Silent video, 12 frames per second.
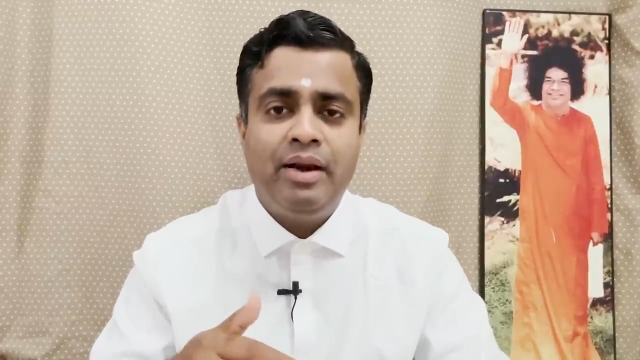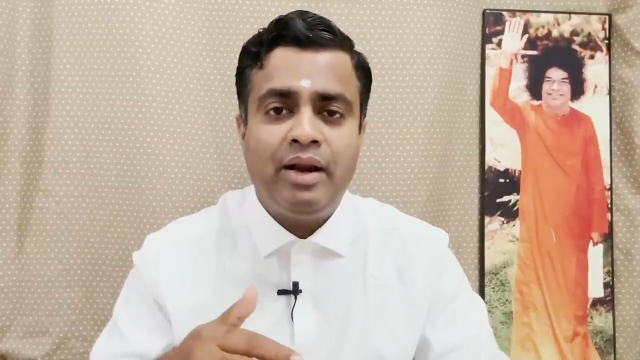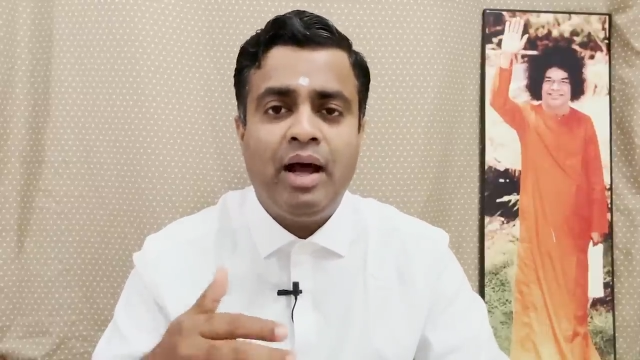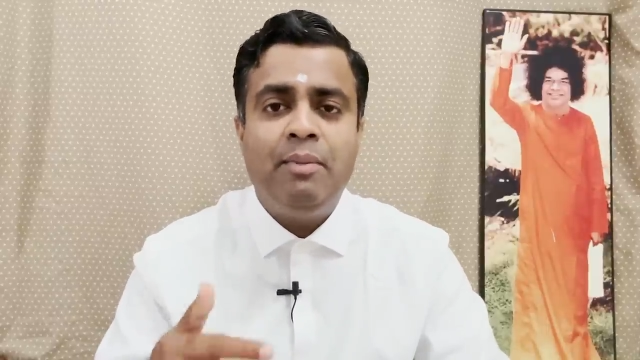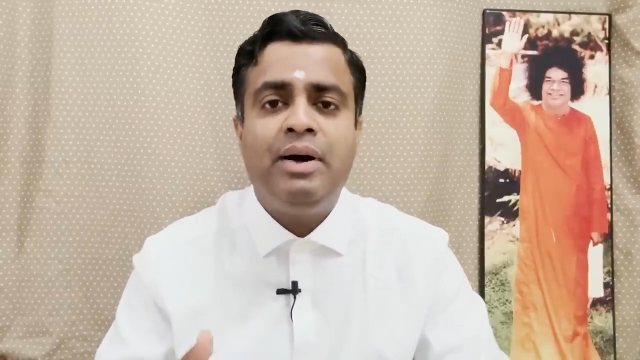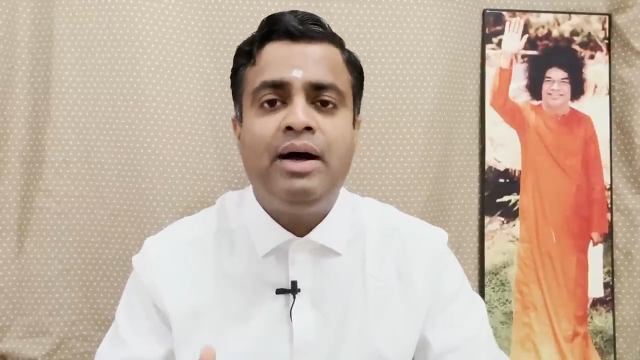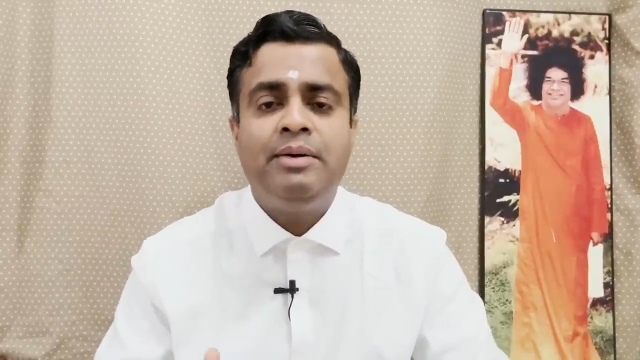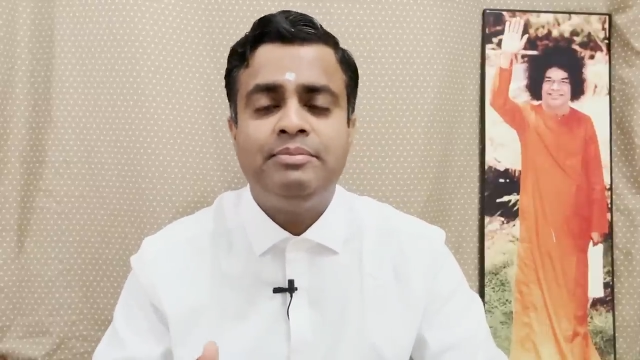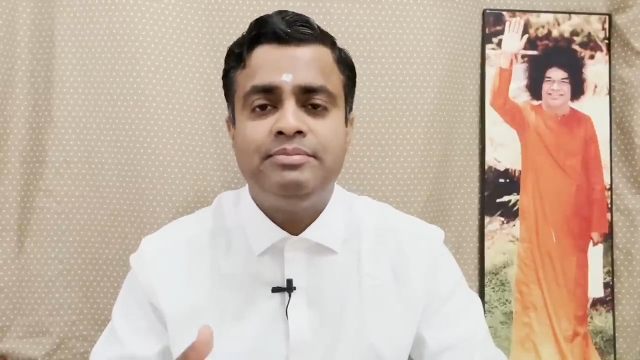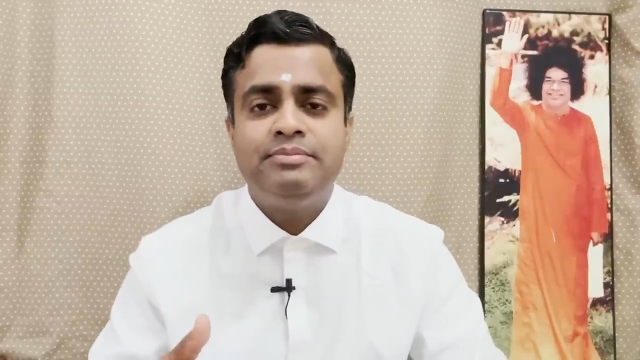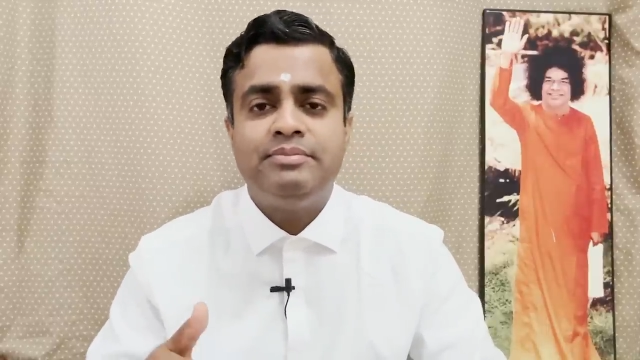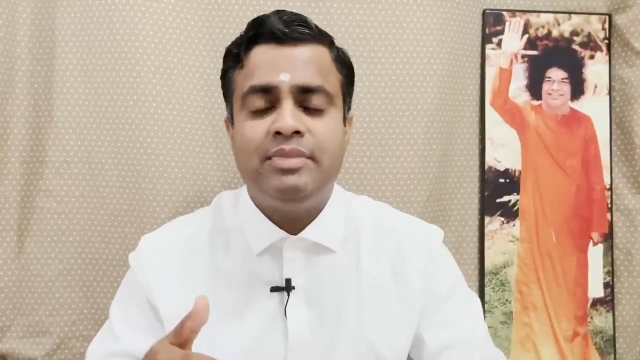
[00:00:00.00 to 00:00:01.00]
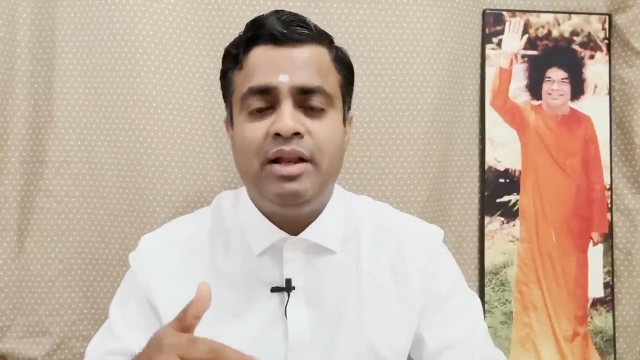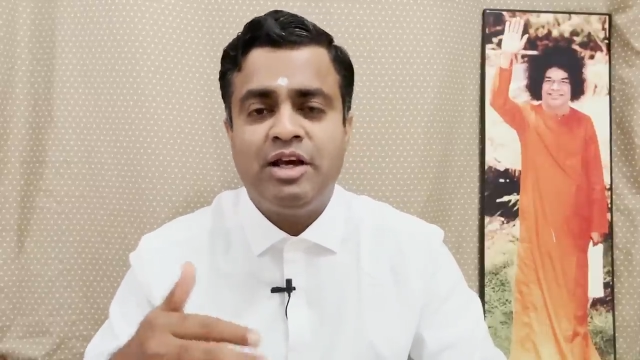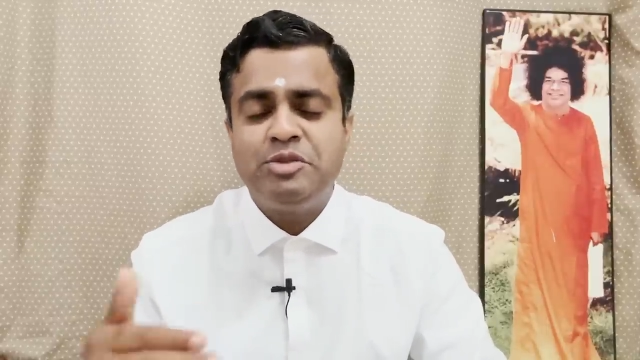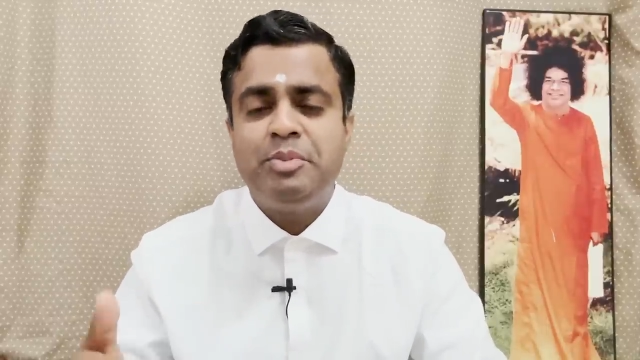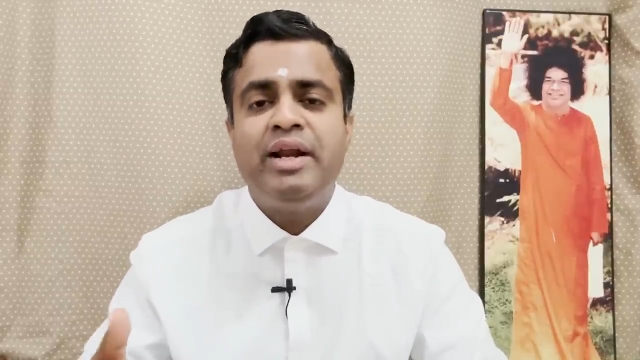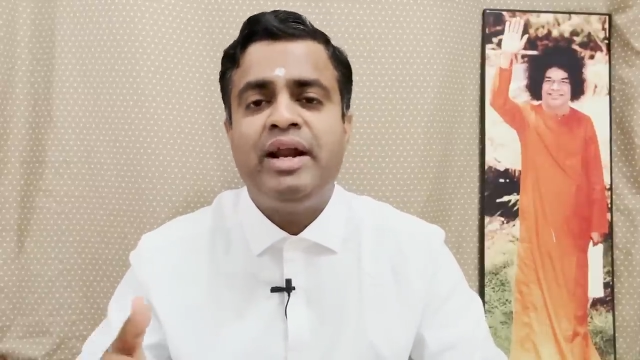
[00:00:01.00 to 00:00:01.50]
rama
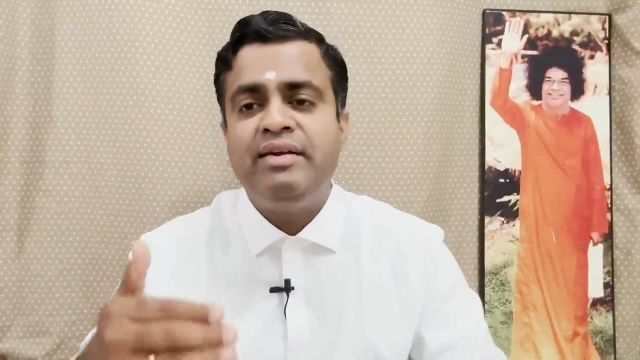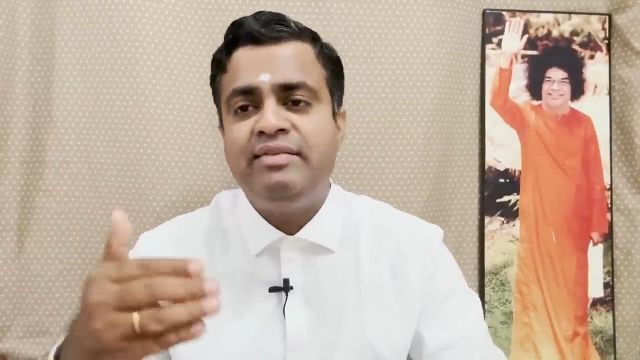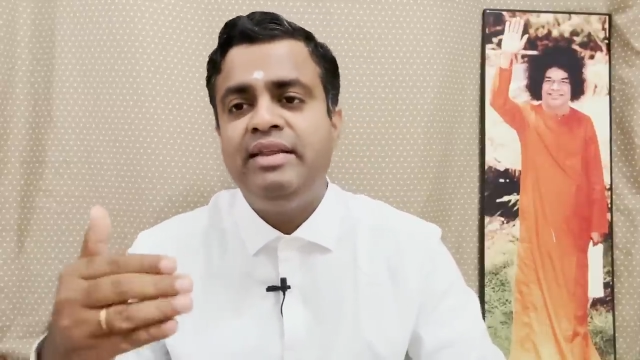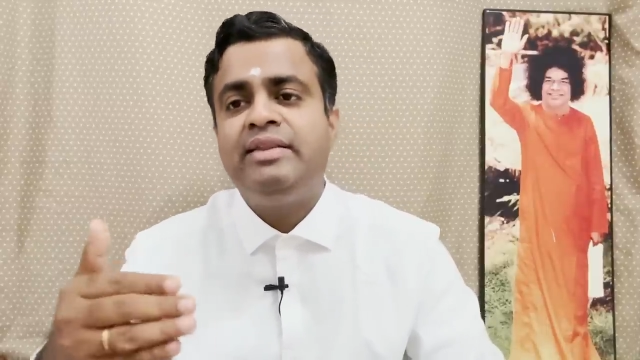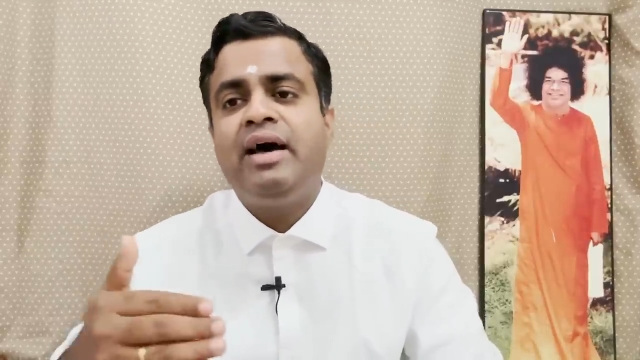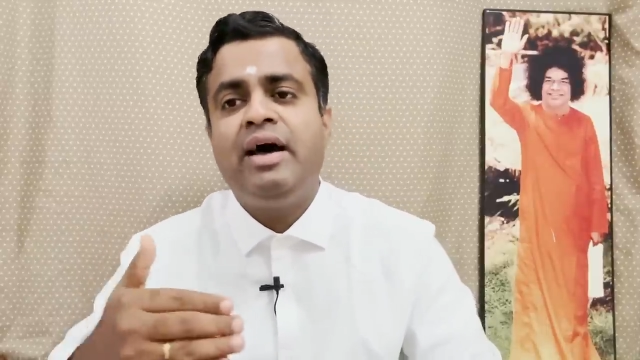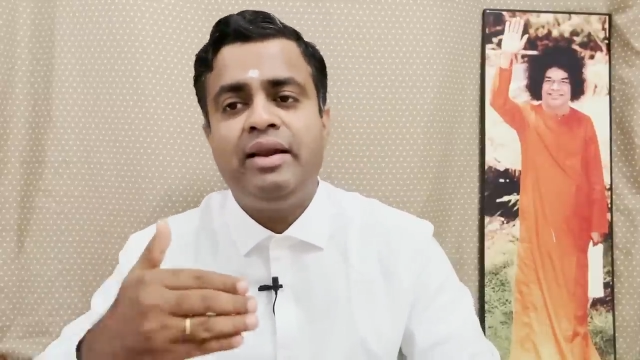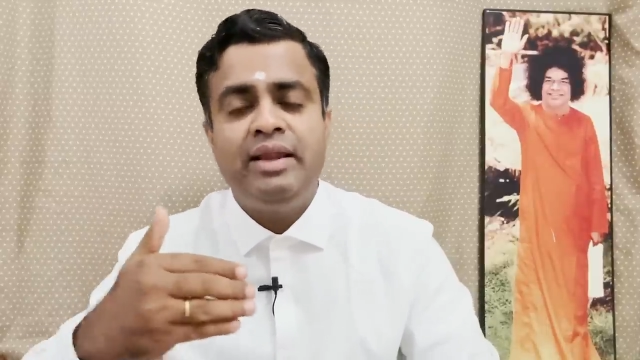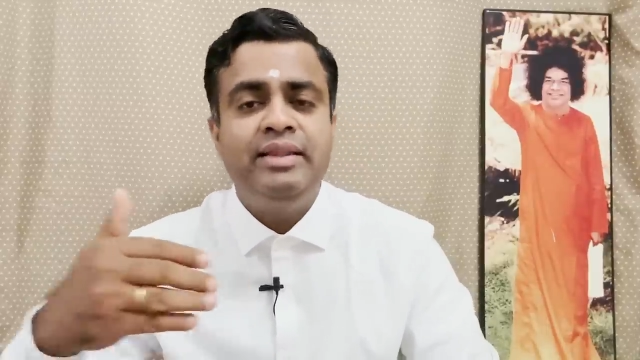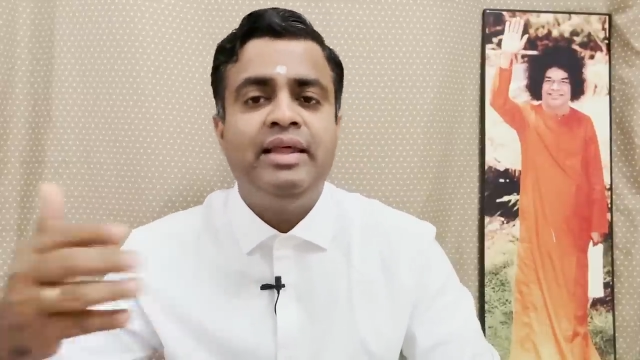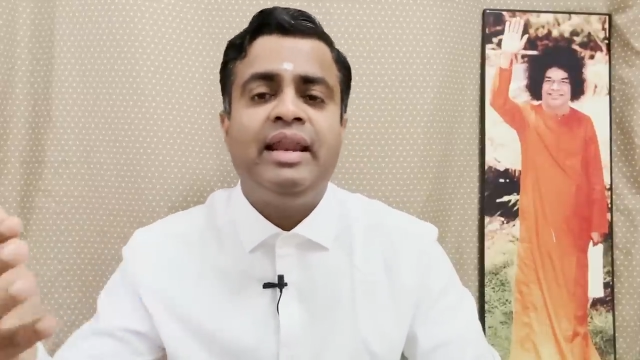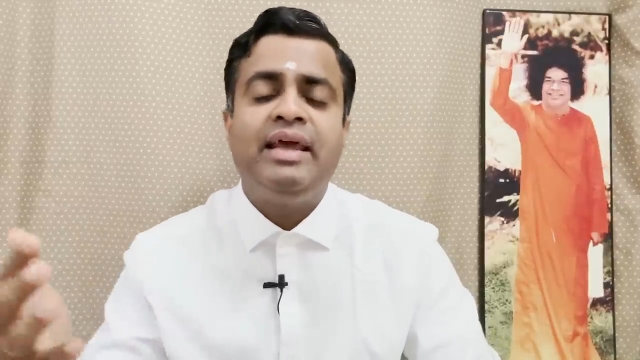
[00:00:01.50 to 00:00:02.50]
lakshmana and sita are in their